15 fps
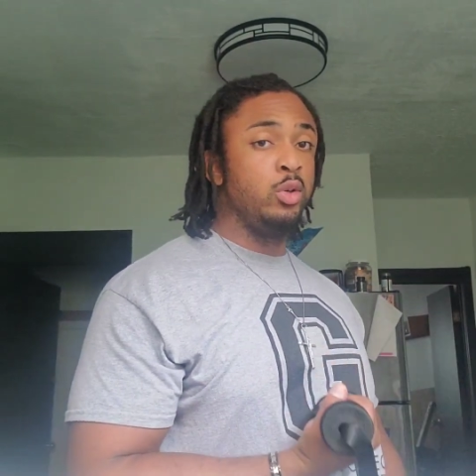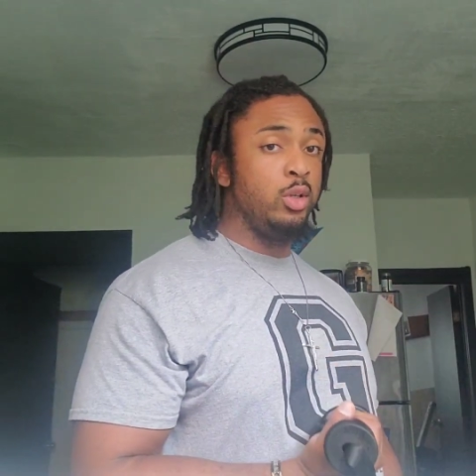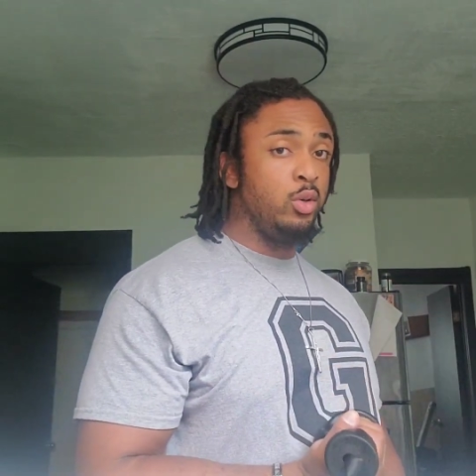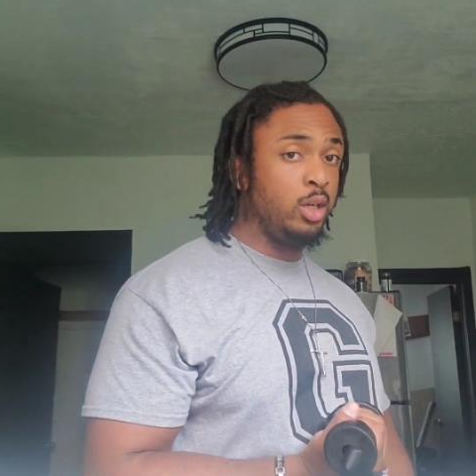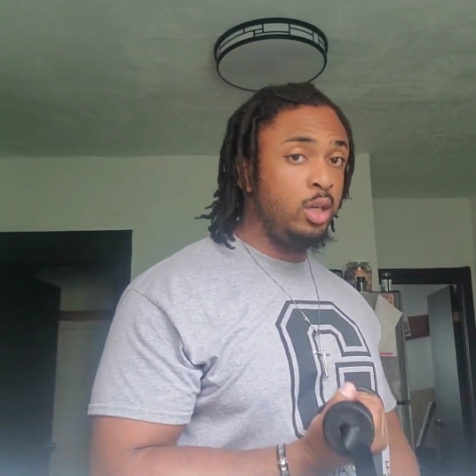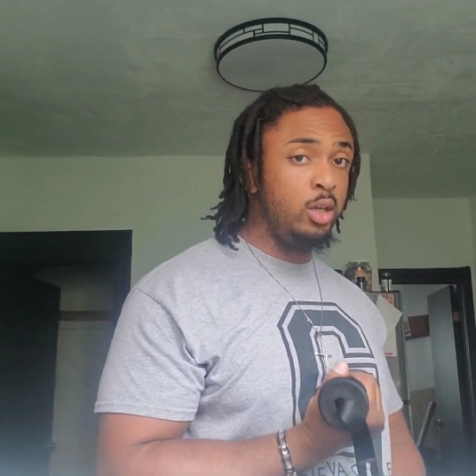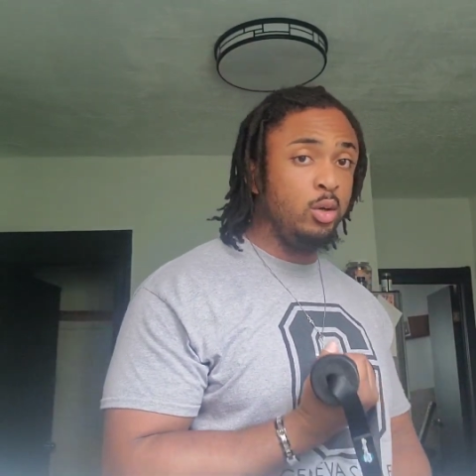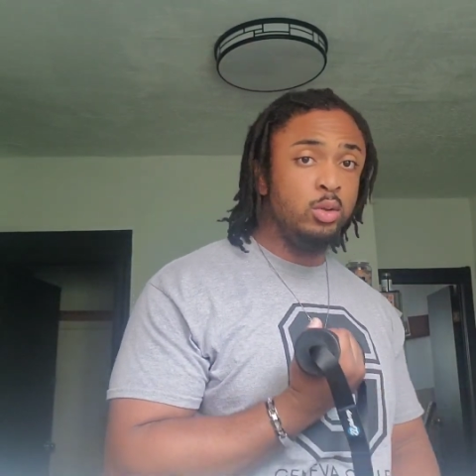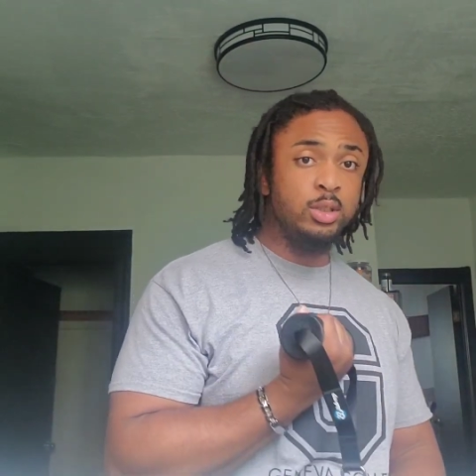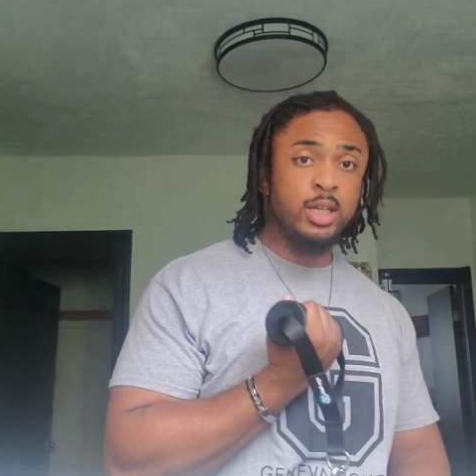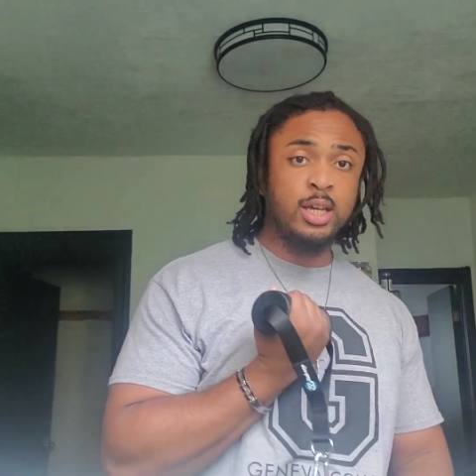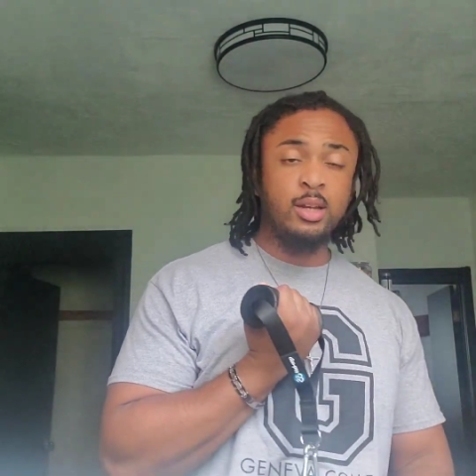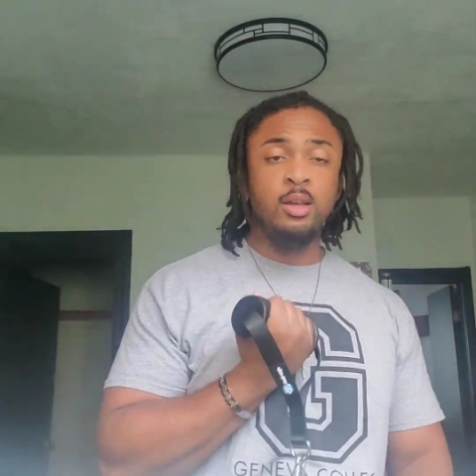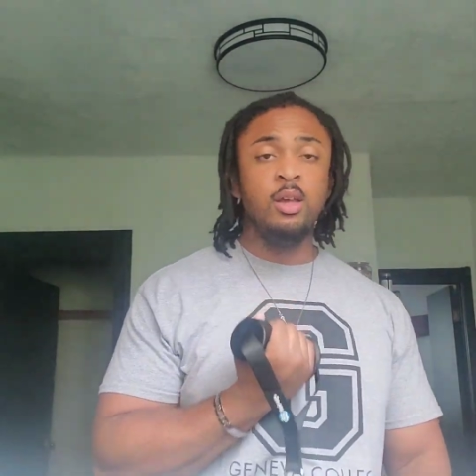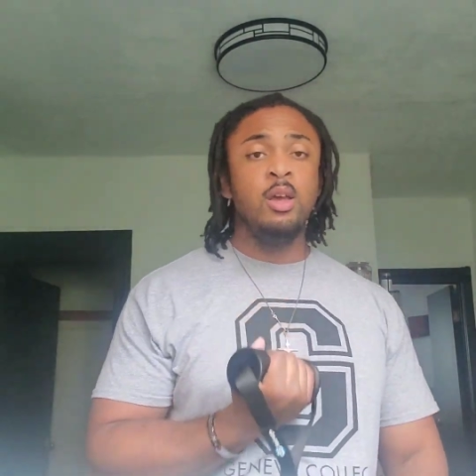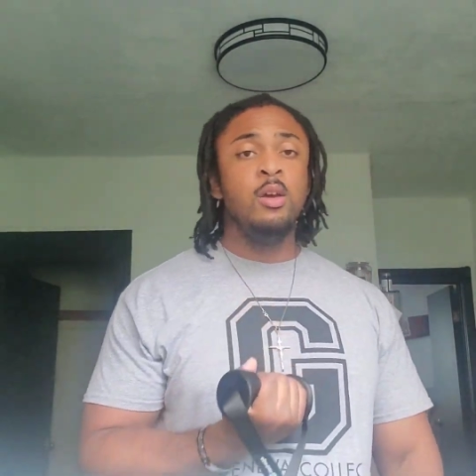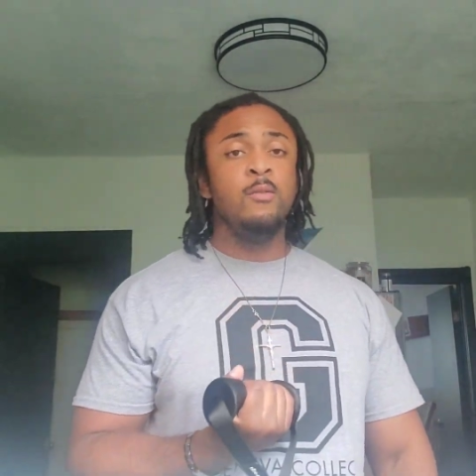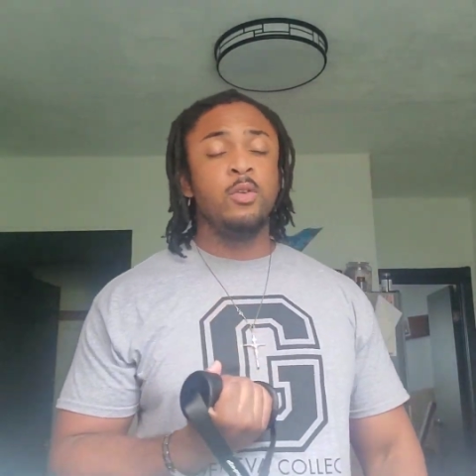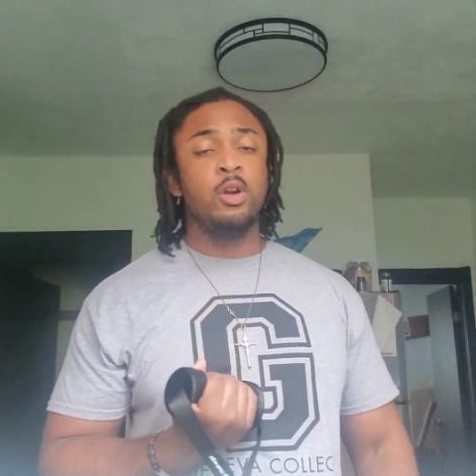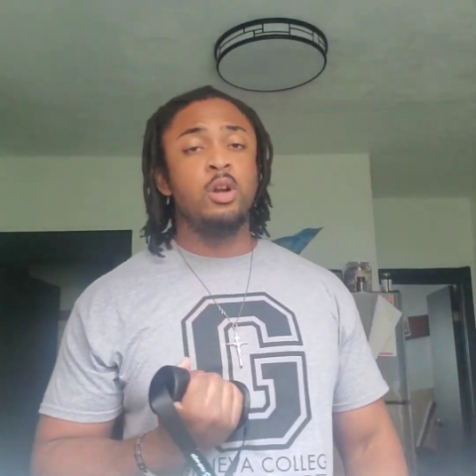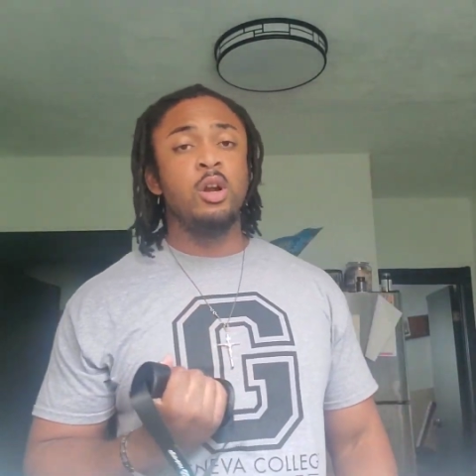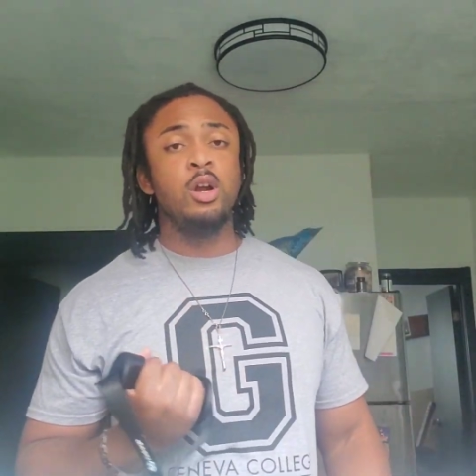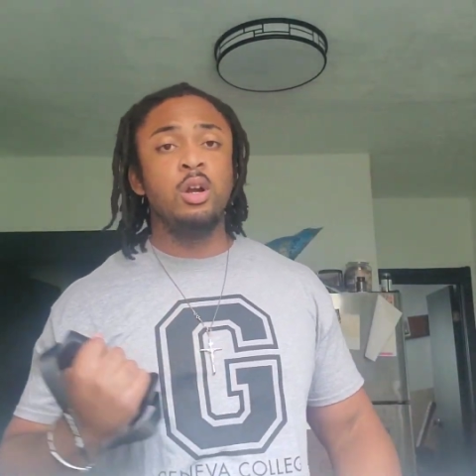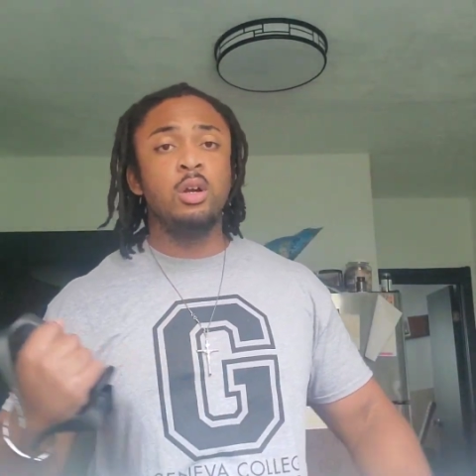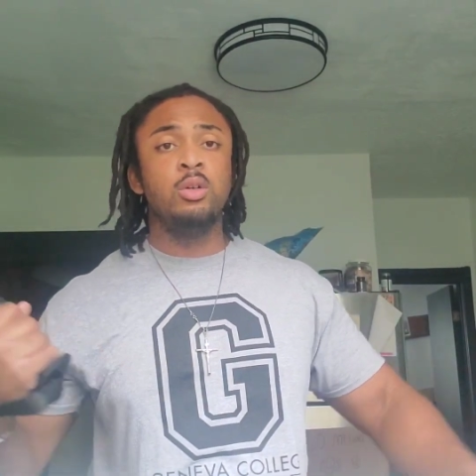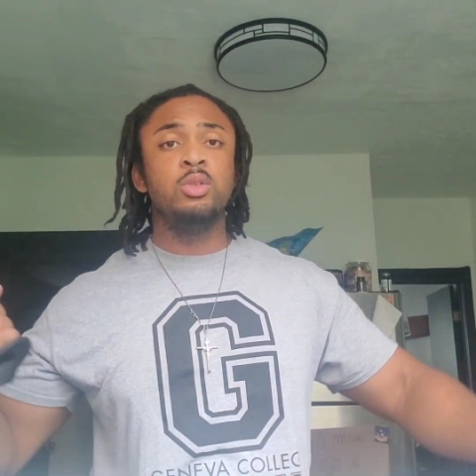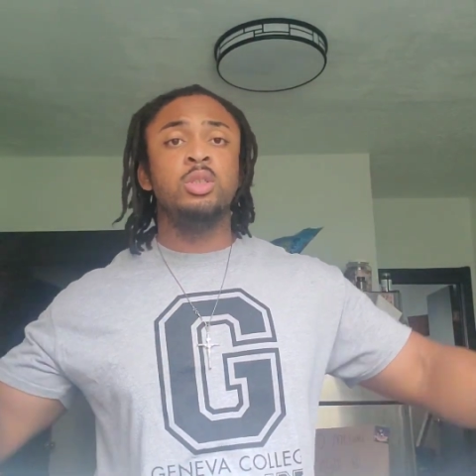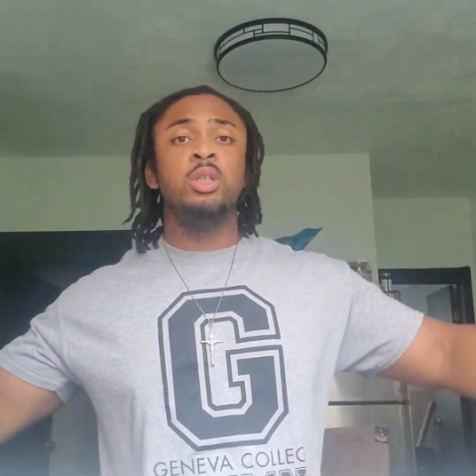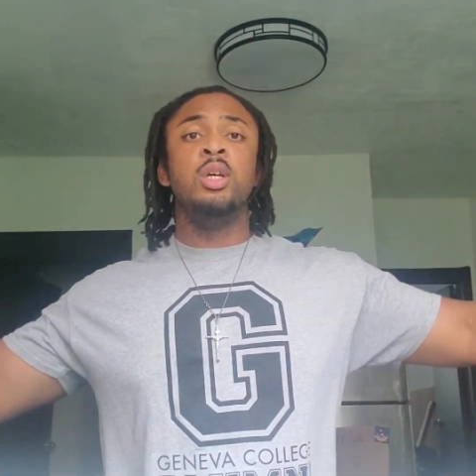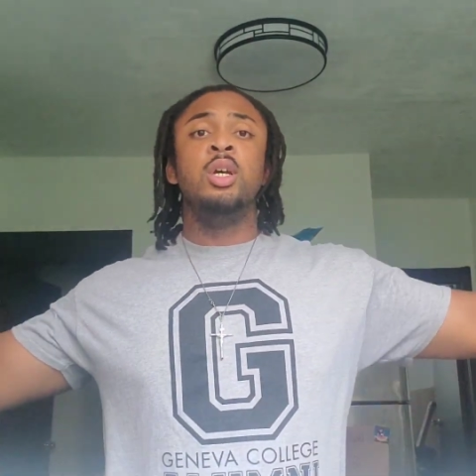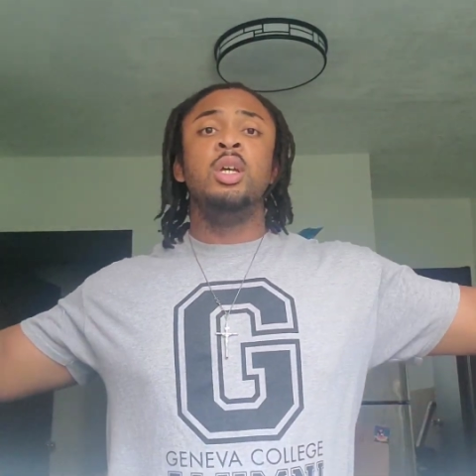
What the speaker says: You can use it for curls.